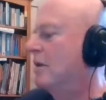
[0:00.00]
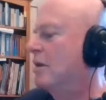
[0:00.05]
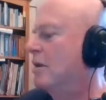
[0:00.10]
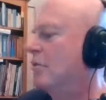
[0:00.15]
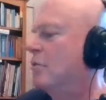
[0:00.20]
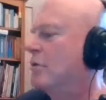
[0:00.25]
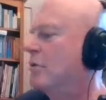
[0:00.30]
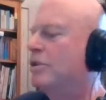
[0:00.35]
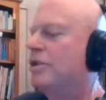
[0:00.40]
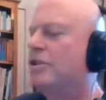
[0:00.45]

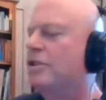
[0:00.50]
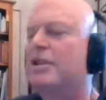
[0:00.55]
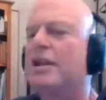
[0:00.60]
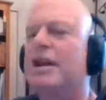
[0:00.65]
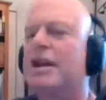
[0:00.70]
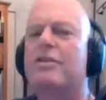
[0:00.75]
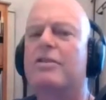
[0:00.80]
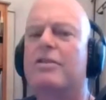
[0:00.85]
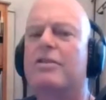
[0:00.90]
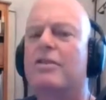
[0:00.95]
Well, she
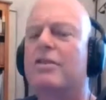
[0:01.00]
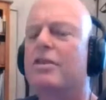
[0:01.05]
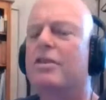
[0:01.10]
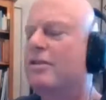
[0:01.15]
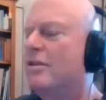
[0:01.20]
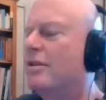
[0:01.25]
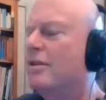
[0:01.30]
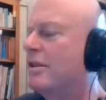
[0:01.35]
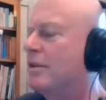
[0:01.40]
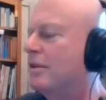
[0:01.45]
sounded kind of
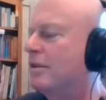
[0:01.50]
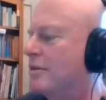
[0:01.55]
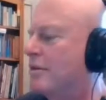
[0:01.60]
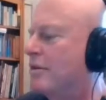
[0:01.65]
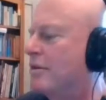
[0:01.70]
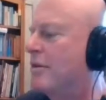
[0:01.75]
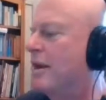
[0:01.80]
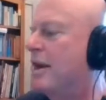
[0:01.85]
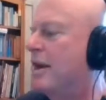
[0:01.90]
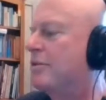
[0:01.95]
nice, so
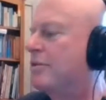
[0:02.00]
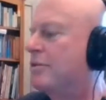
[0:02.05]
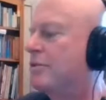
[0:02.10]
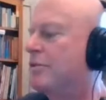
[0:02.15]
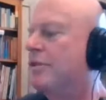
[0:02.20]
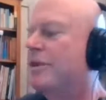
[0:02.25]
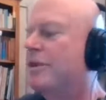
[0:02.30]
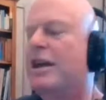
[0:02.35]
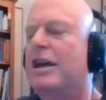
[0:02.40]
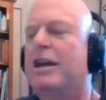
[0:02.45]
I asked her
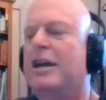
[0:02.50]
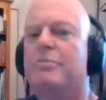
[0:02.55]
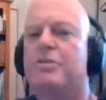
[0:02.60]
a name.